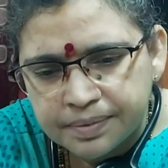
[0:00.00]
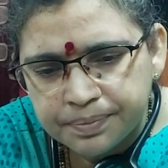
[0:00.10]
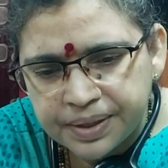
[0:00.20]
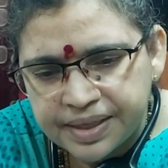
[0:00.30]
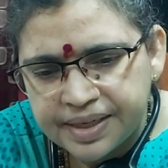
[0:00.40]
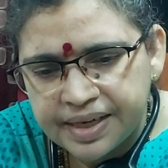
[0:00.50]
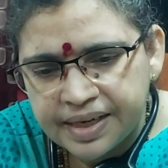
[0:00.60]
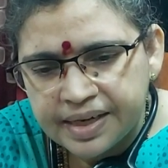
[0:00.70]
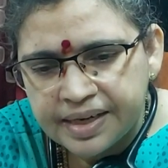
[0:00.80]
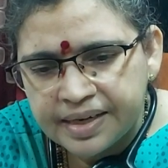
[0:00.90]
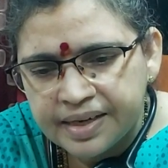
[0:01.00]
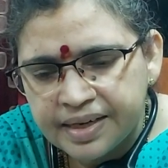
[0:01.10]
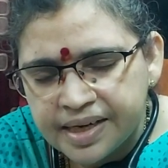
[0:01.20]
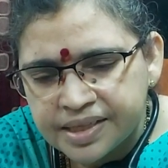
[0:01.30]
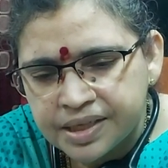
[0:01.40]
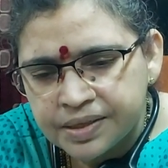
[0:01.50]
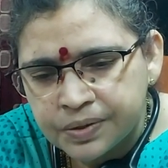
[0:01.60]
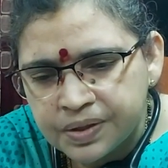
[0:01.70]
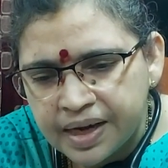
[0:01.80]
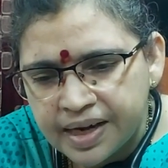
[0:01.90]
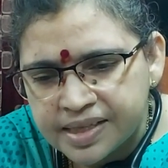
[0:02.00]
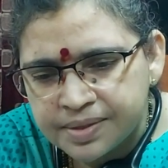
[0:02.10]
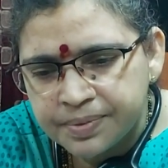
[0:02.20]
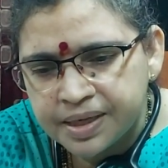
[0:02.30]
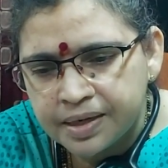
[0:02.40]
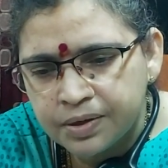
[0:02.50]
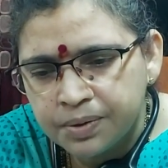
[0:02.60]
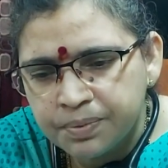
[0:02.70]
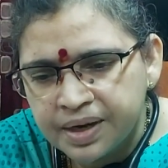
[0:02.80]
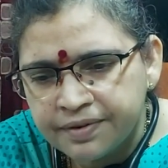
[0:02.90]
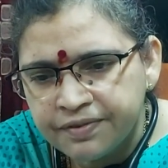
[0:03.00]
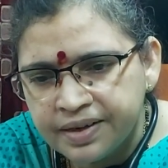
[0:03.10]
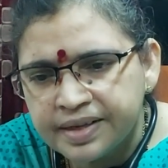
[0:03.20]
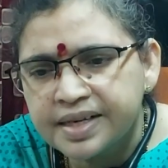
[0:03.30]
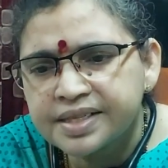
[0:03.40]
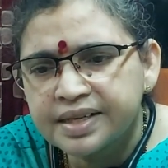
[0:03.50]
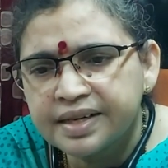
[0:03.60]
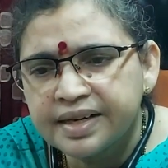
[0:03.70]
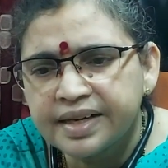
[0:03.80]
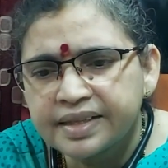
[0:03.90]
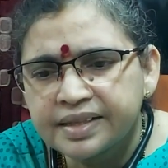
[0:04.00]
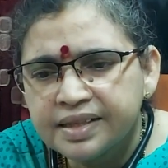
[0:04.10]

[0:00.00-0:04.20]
per day in relation to the estimated glomerular filtration rate